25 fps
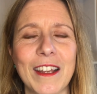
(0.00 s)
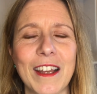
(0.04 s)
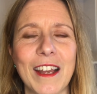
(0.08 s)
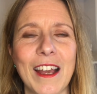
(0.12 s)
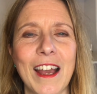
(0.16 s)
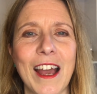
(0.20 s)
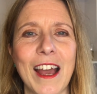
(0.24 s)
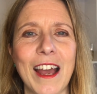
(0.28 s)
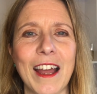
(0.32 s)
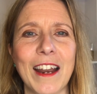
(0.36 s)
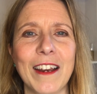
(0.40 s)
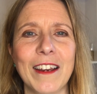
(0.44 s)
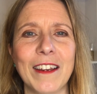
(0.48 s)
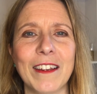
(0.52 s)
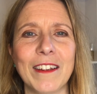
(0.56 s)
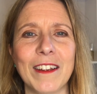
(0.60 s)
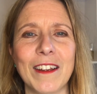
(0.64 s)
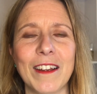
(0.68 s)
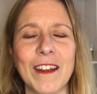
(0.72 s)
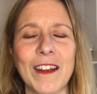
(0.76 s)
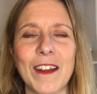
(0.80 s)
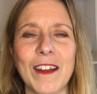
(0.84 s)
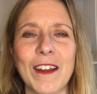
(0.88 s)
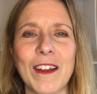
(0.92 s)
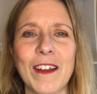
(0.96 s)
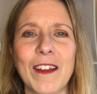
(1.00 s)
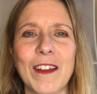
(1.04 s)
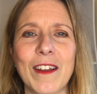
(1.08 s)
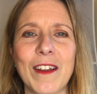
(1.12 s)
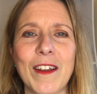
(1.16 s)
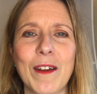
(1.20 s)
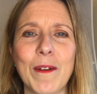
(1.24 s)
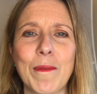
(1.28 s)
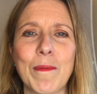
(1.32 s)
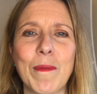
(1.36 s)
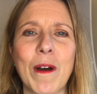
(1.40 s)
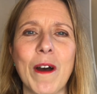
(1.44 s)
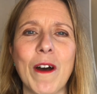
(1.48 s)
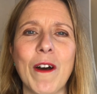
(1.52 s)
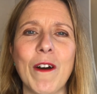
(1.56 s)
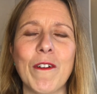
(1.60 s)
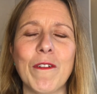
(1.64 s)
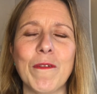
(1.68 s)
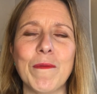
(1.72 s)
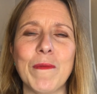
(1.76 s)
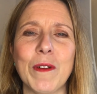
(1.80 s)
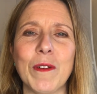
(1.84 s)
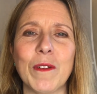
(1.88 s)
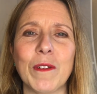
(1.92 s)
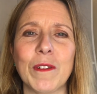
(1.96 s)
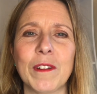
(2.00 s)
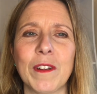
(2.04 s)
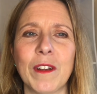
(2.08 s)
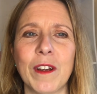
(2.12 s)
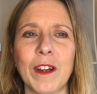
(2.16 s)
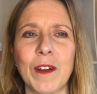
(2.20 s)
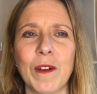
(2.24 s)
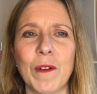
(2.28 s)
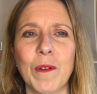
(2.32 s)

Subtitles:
And part of me was like,